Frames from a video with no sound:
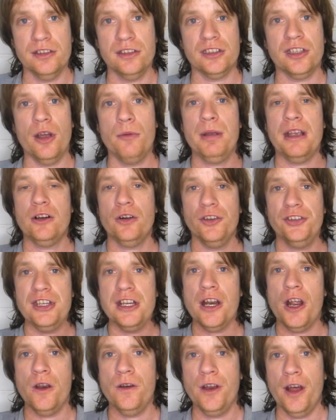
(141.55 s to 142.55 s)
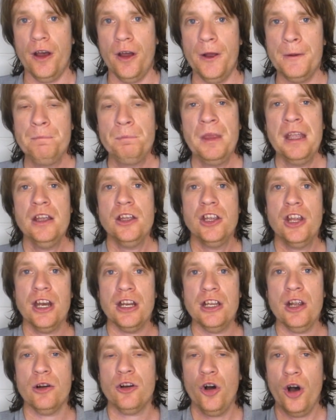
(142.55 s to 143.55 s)
And so because you don't know,
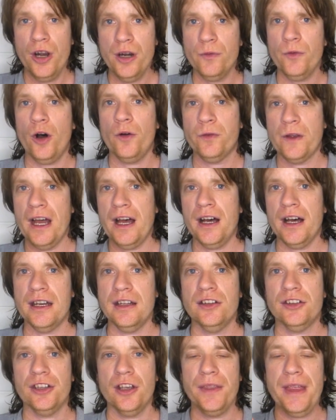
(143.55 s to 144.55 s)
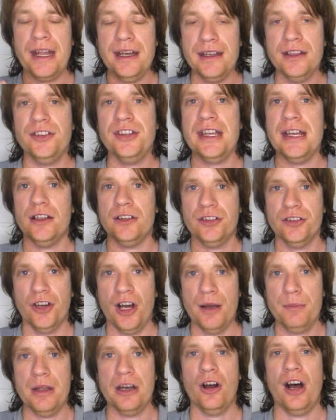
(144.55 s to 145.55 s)
you're kind of off guard. And so that is the
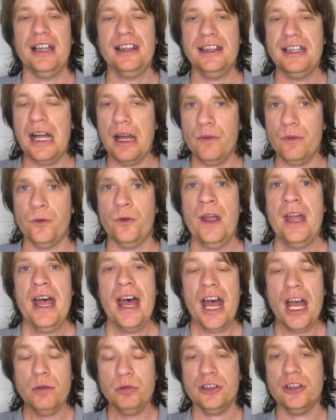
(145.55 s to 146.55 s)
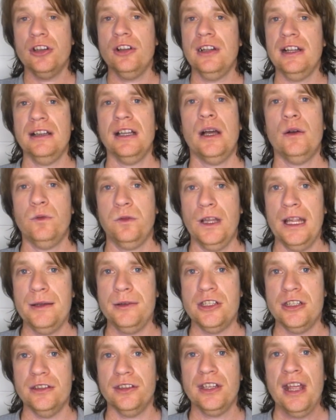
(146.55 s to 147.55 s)
excitement. I absolutely love
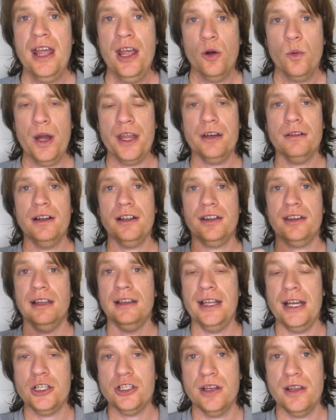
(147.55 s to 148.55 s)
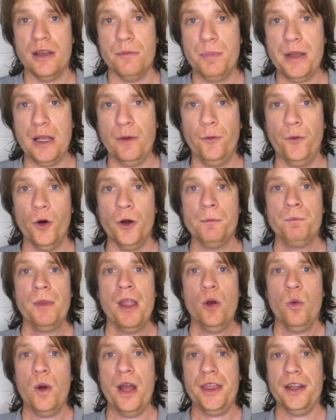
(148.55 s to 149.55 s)
legends, whether it's the legend of the
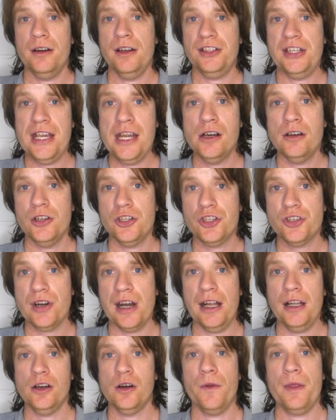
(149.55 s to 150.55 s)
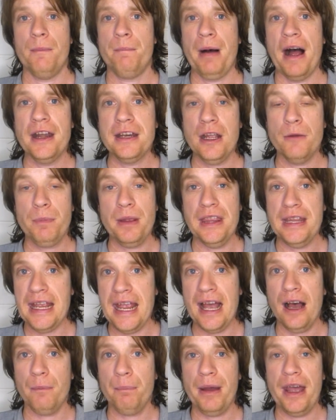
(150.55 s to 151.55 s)
Bigfoot, whether it's here in Australia or the Bunyip in
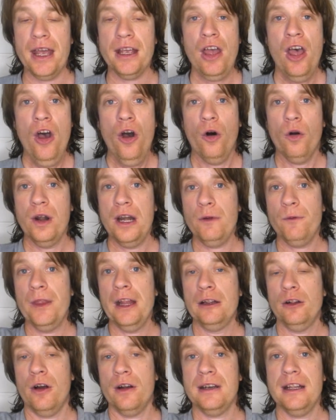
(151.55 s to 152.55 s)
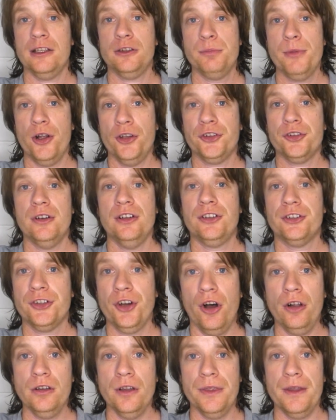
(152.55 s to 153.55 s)
the outback, or even the Loch Ness Monster in
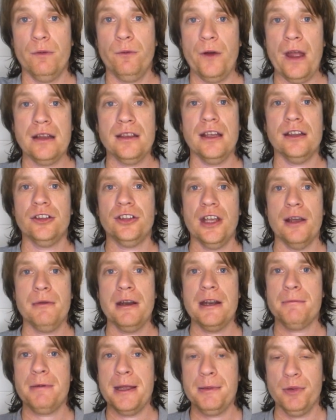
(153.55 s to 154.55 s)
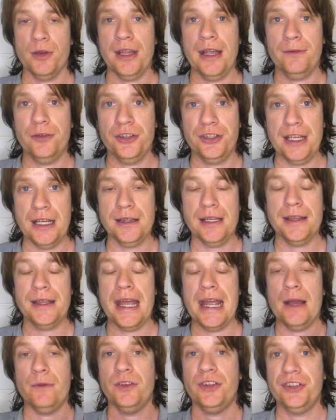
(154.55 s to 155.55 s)
Scotland. The fact that so many people have said that
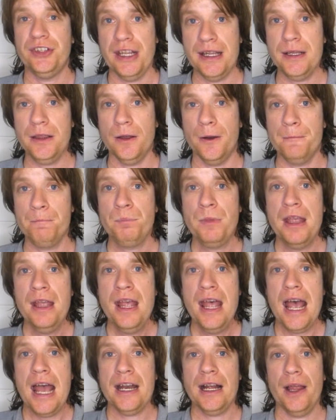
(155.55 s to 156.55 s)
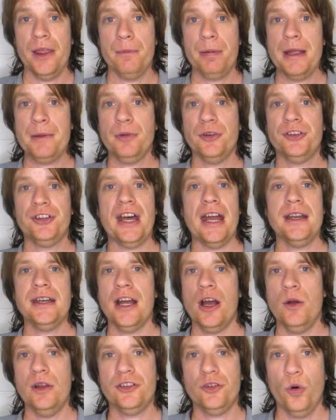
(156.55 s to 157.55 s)
they have seen them, and other people say,
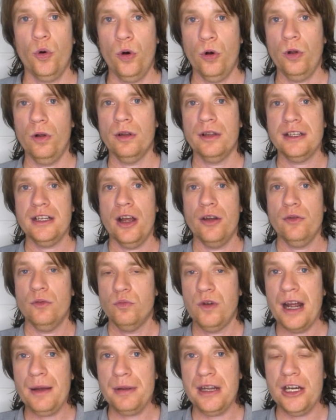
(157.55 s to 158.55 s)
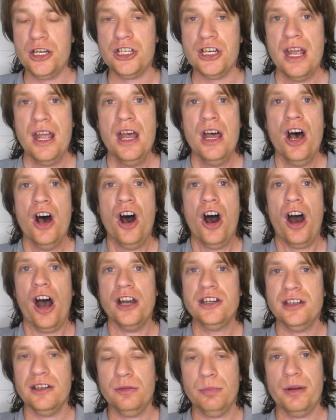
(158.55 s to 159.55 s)
no, it's all, rubbish, I
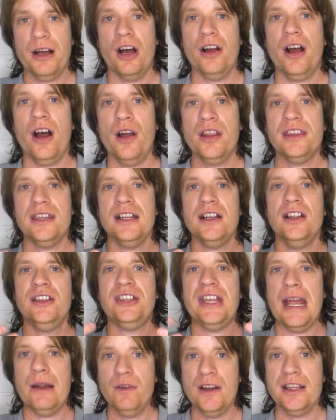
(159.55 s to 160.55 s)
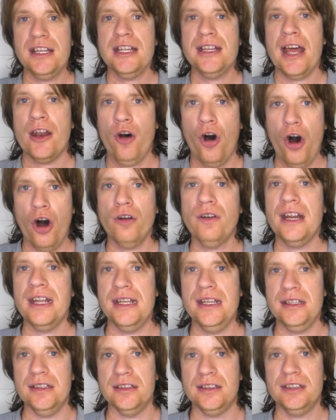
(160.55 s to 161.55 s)
think it's everything that horror
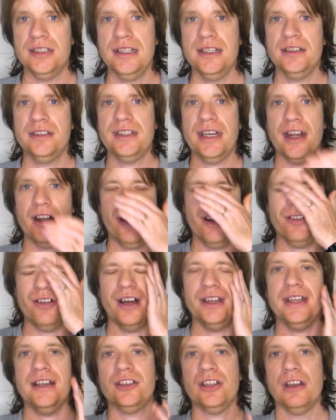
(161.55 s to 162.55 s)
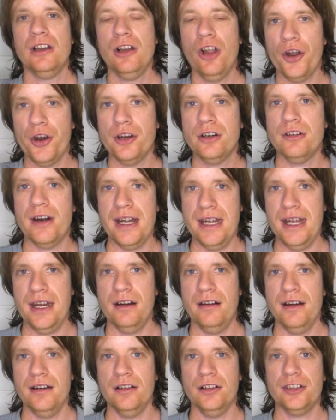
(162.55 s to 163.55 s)
is that, all right, there's a lot of grey
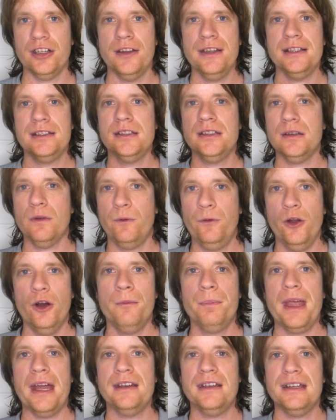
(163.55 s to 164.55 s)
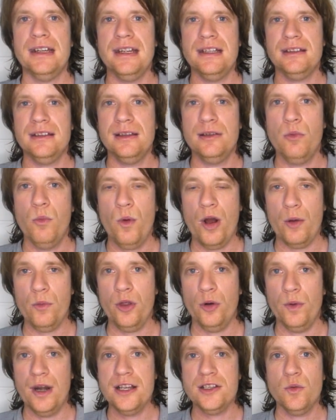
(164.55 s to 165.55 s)
areas. So this is a film that,
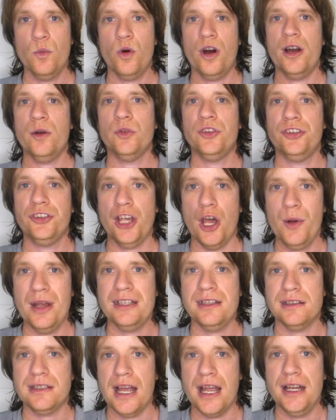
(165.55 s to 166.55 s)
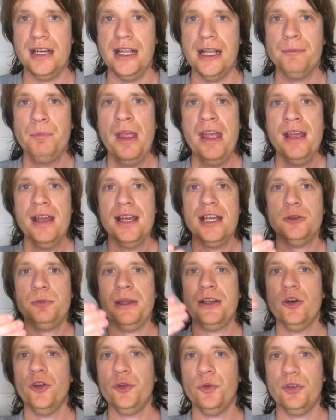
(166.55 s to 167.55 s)
the reason why it was so entertaining is
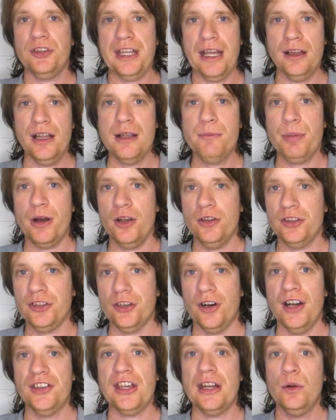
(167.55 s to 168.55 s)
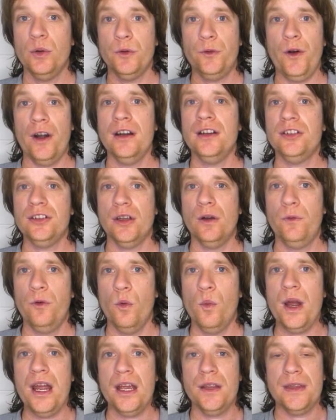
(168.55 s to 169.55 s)
because it was telling both sides, and it was very
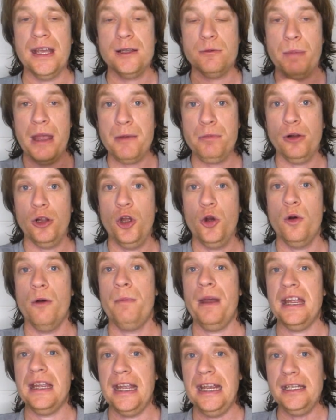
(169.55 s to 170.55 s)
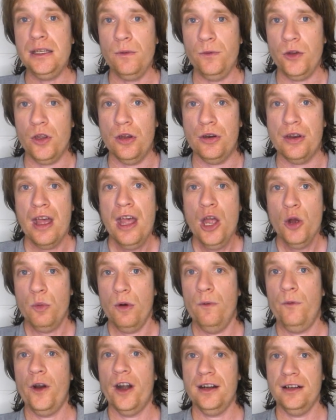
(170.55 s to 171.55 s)
self-aware. These people who were being interviewed
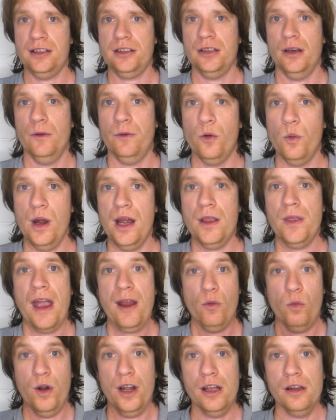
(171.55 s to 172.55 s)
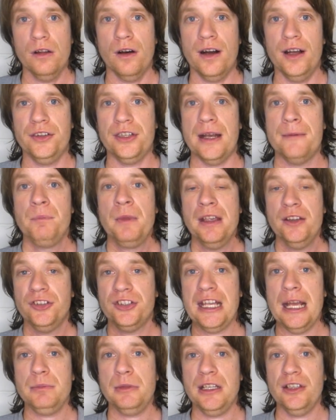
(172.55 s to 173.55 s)
were very self-aware. They realised that
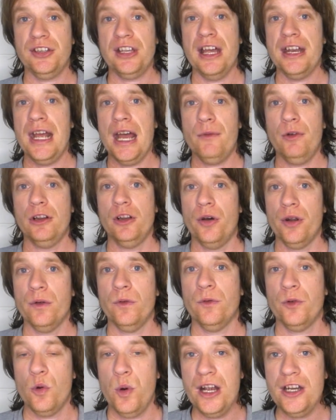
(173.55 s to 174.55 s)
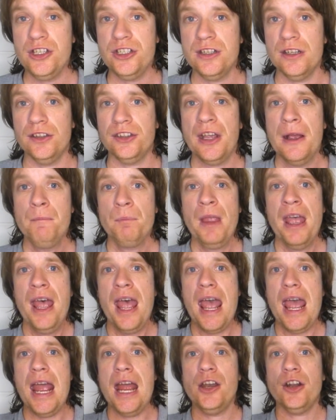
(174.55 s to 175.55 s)
skeptics are going to have a lot of questions,
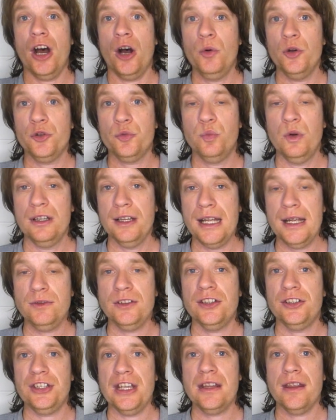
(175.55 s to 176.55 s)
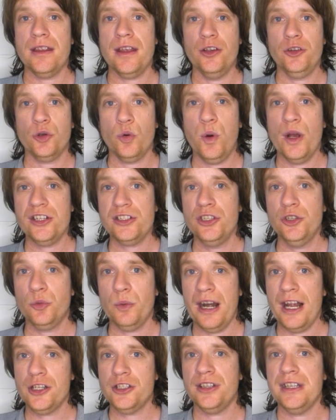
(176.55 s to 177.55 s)
and I was relieved to see that those questions
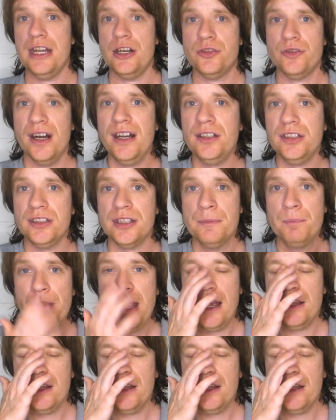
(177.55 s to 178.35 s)
were actually addressed.